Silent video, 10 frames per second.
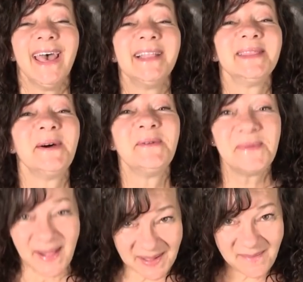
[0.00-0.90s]
Hello,
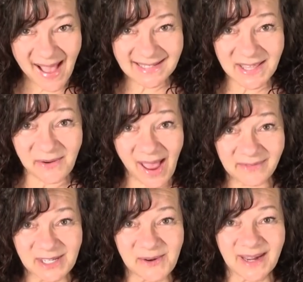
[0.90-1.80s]
welcome back to The
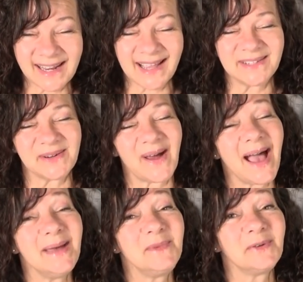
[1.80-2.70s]
Crafty Organizer.
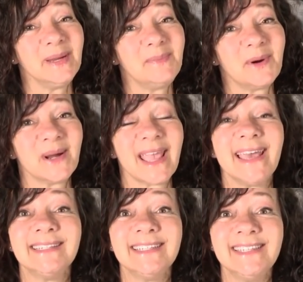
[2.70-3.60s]
I'm Noreen Burke,
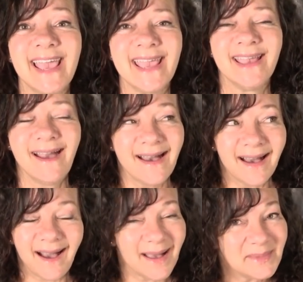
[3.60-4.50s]
and today
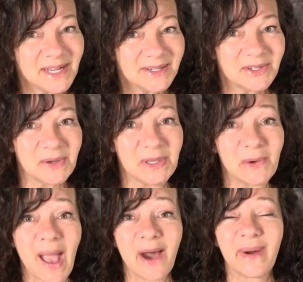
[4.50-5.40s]
I'm going to show
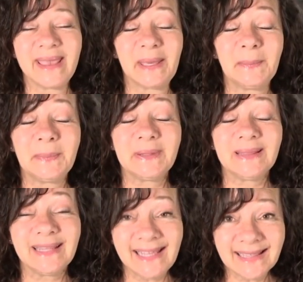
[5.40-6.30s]
you how I
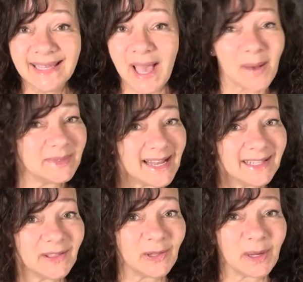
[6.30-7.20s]
completely
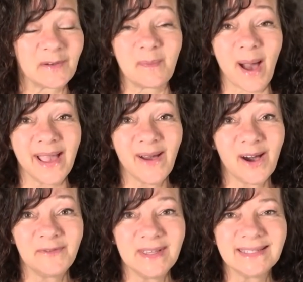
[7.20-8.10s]
updated the look of my
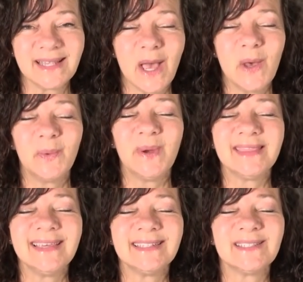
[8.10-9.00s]
office
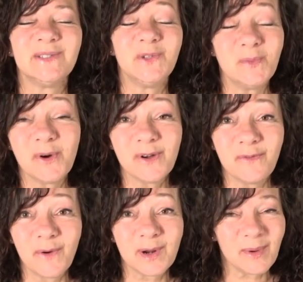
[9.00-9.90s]
with this super
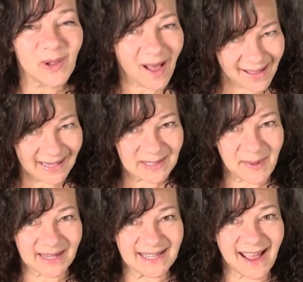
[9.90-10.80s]
affordable,
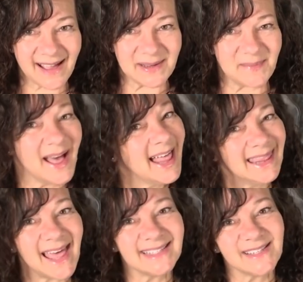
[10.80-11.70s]
unexpected item.
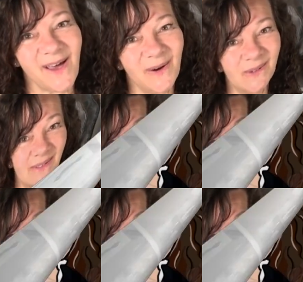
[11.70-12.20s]
Let's go.